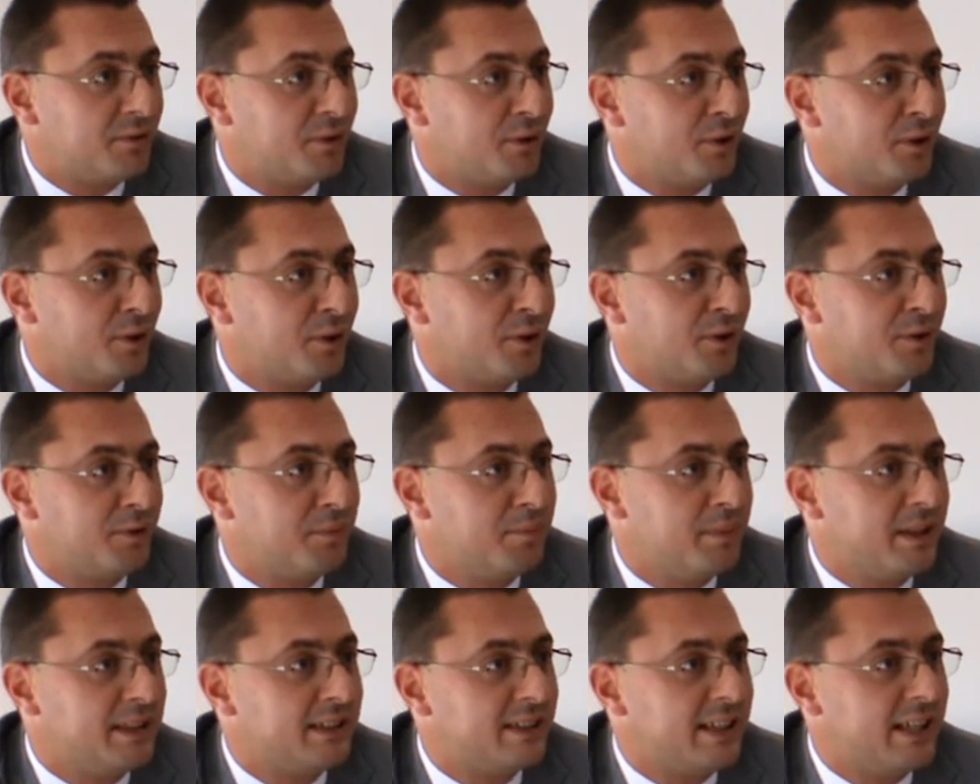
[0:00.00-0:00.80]
for
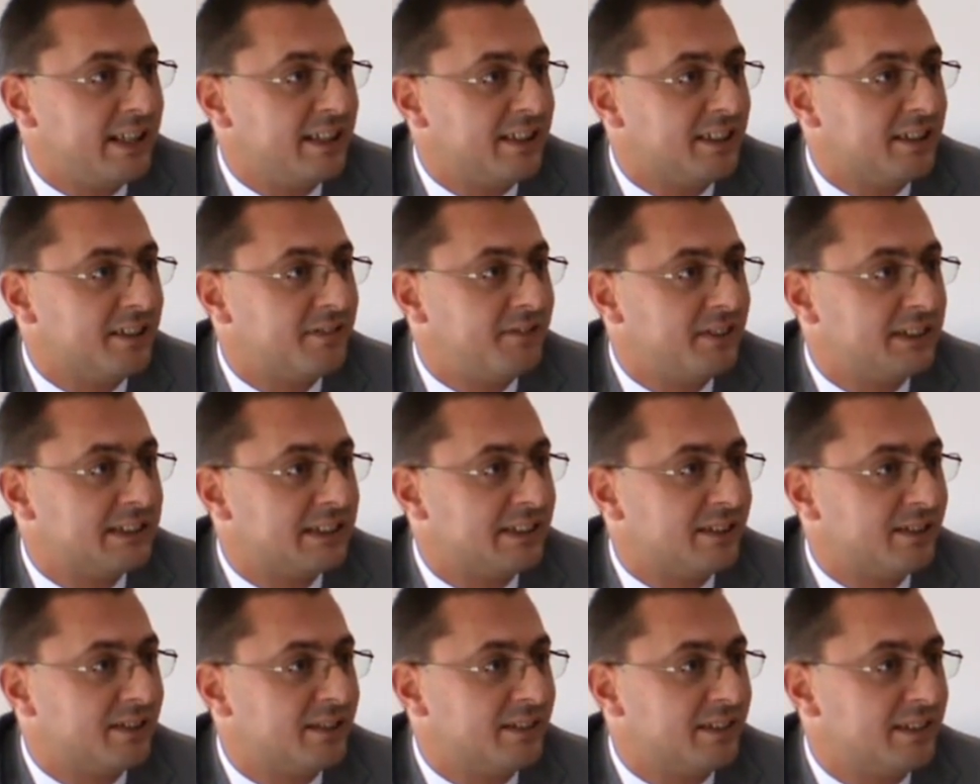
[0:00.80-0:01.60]
maintaining
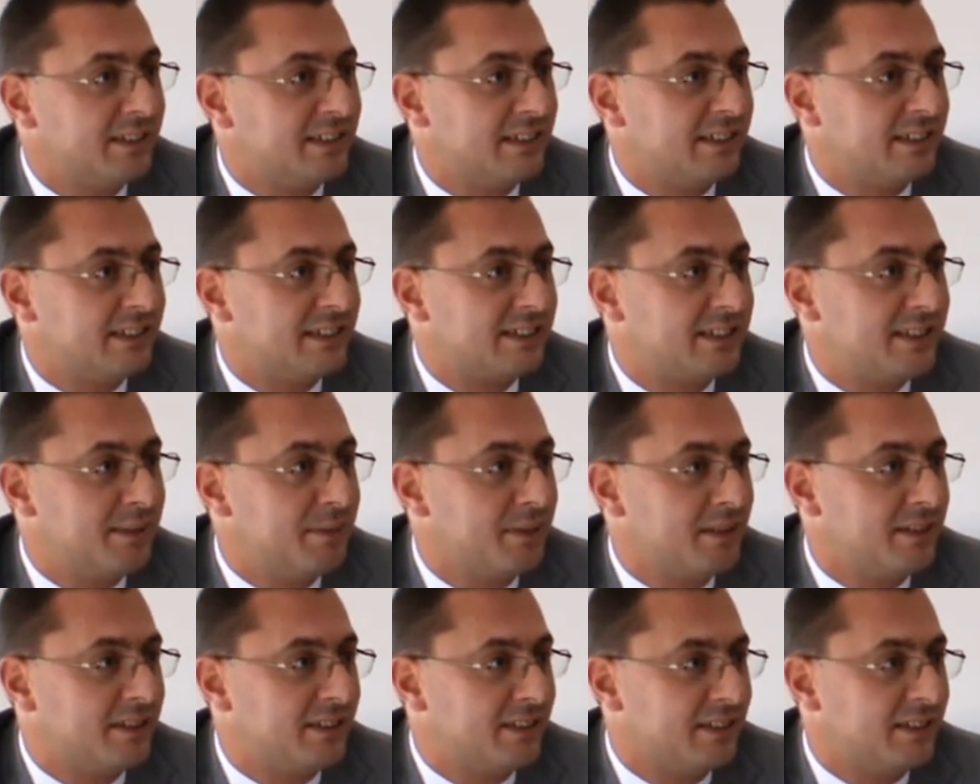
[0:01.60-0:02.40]
fiscal uh,
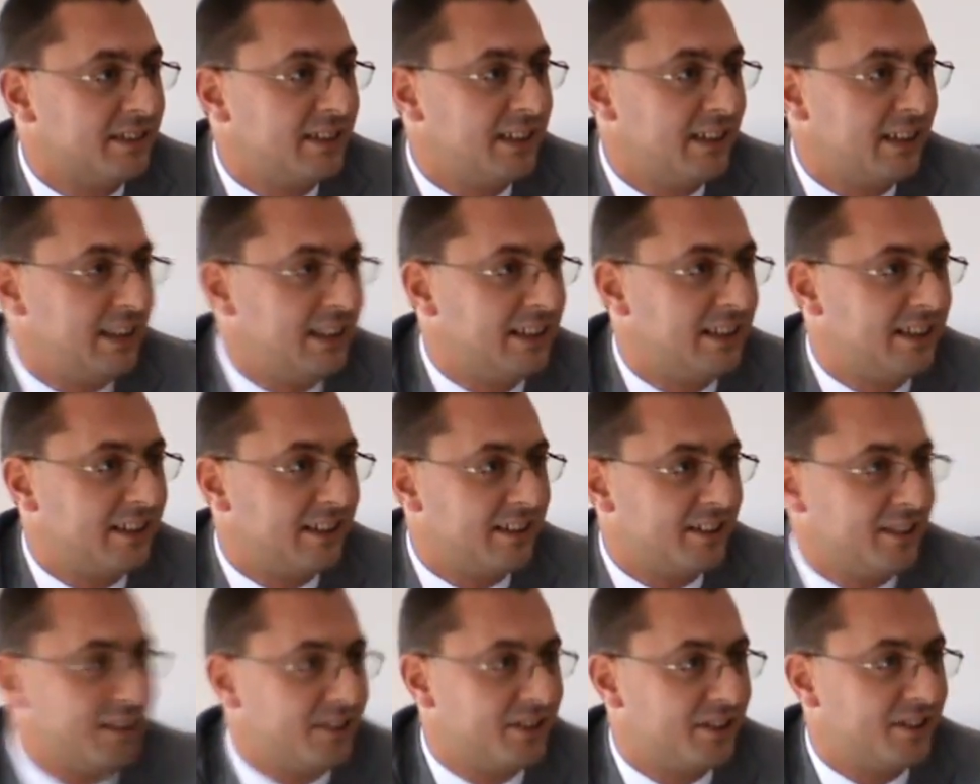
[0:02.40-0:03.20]

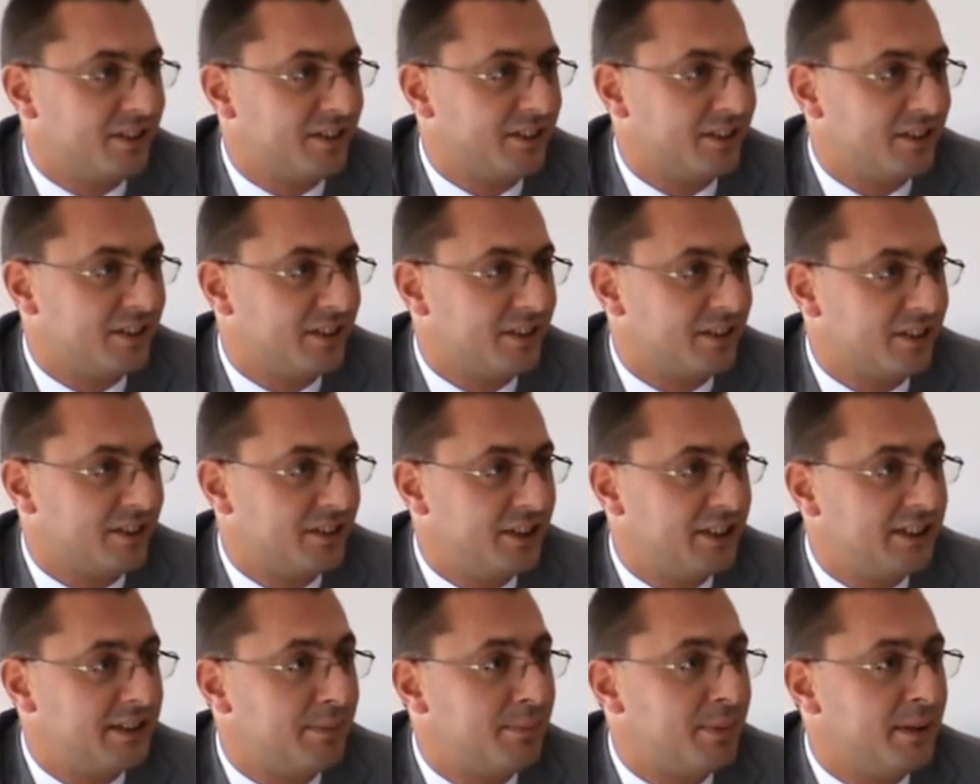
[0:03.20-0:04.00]
uh,
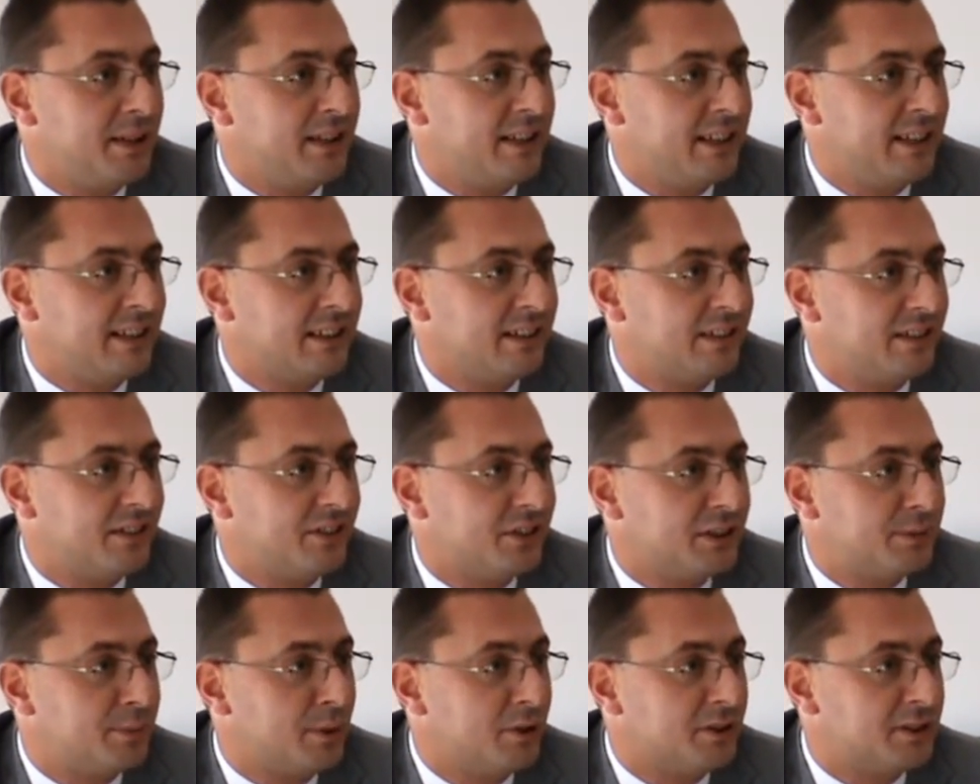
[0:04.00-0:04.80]
discipline and
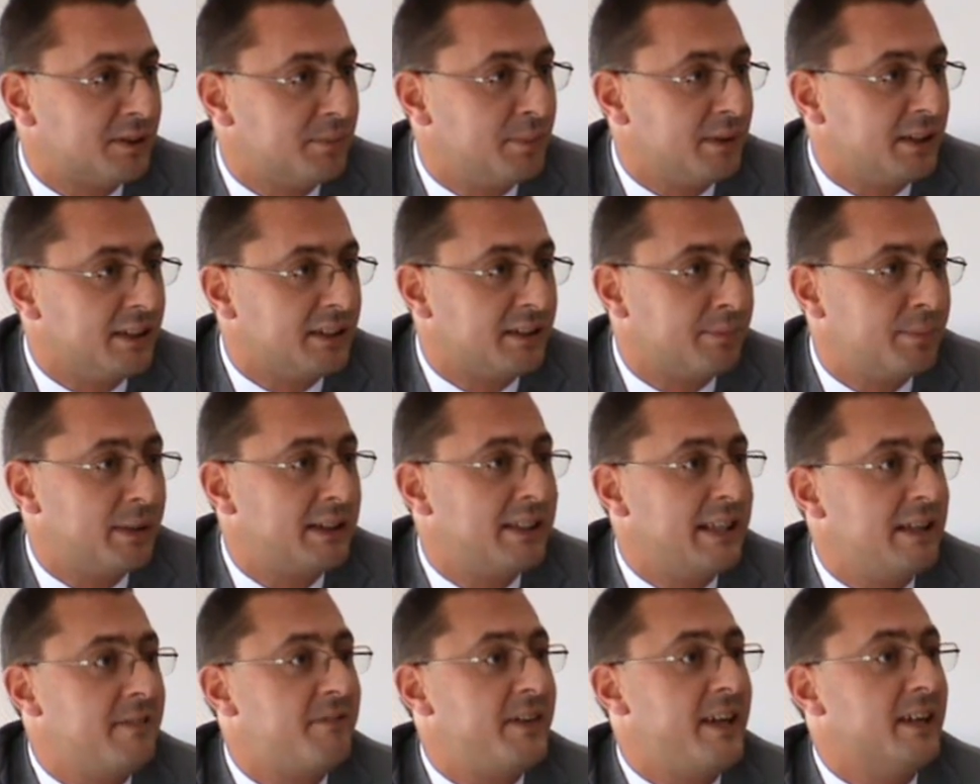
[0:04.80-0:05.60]
responsibility, but
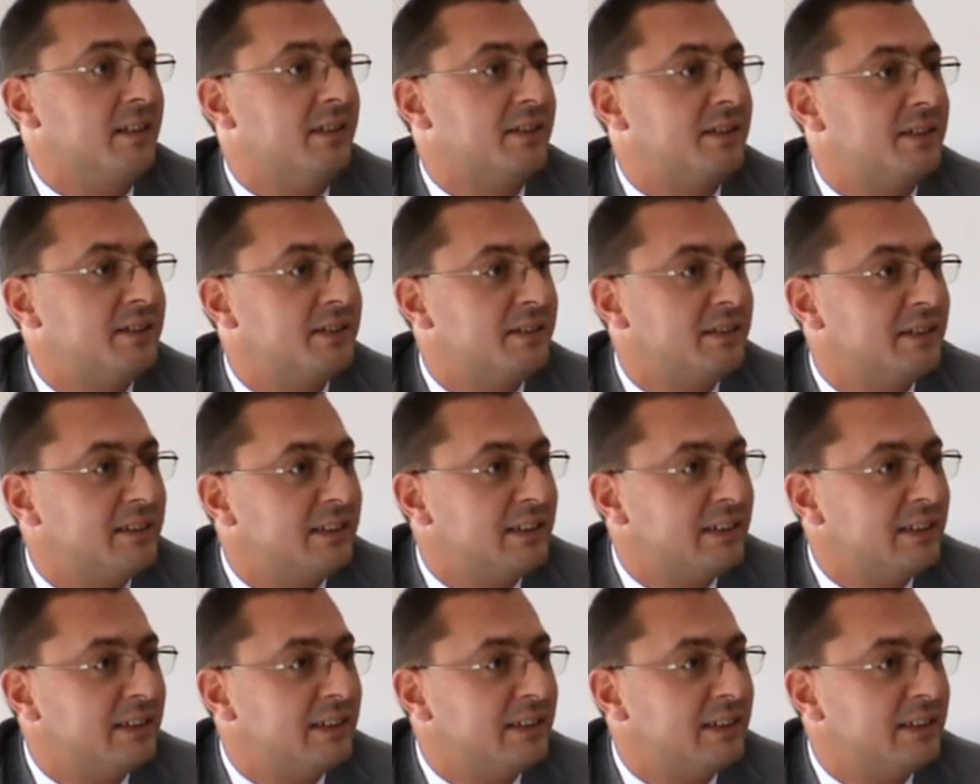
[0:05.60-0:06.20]
they failed. There